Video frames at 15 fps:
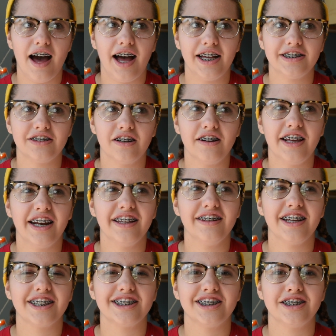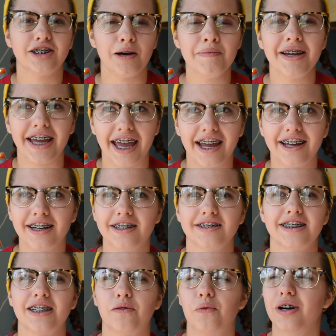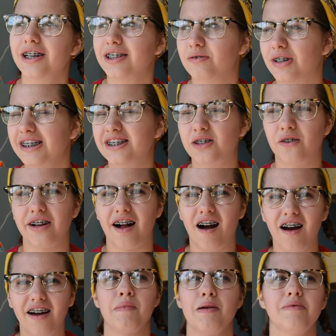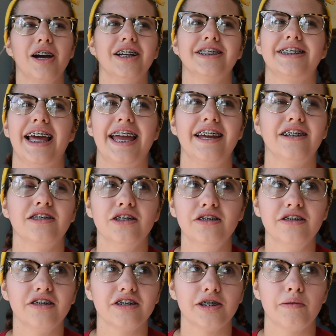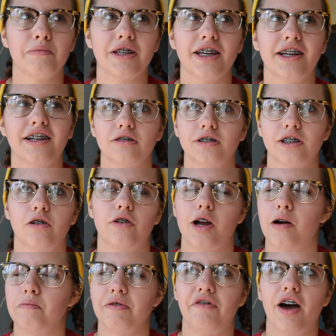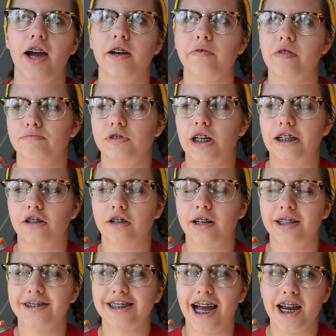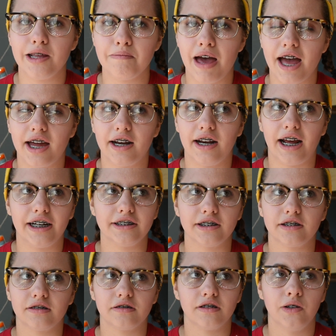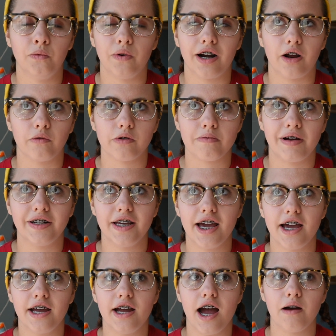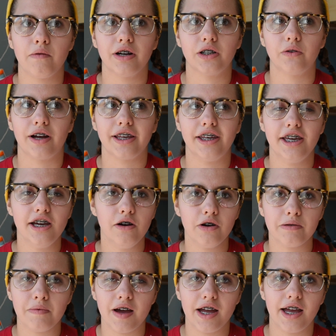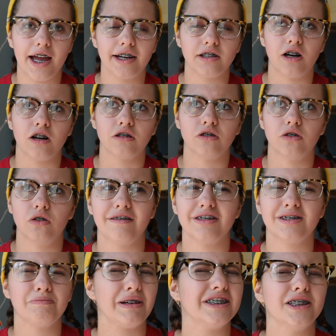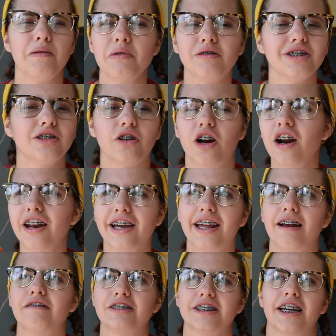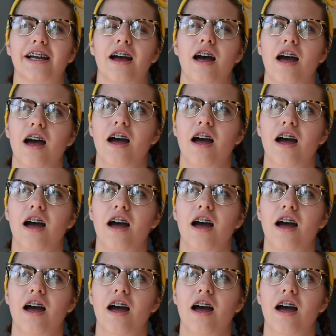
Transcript: I started getting like a stomach ache and I was like, what is going on? Maybe I just ate gluten or something. So I was like, okay, I'll be fine. And I took an anxiety med and I just went on with my day. I went to IKEA with my aunt and uncle. My stomach was still hurting and I was like,